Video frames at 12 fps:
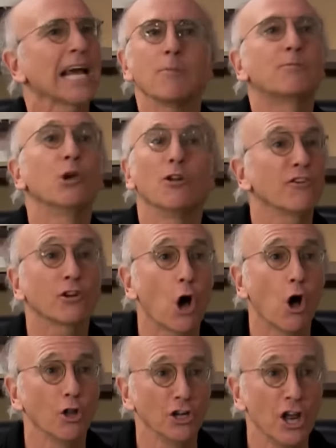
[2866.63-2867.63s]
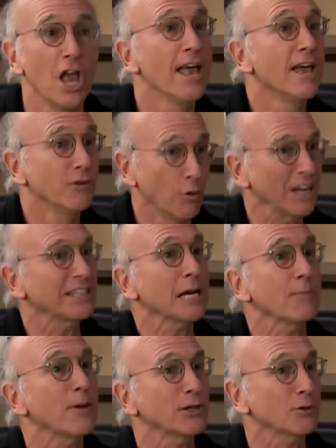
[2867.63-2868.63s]
I got a beautiful colon. You want to
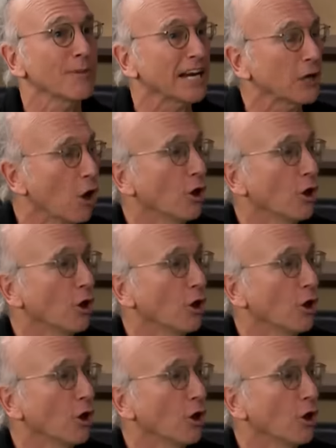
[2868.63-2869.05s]
take a picture of my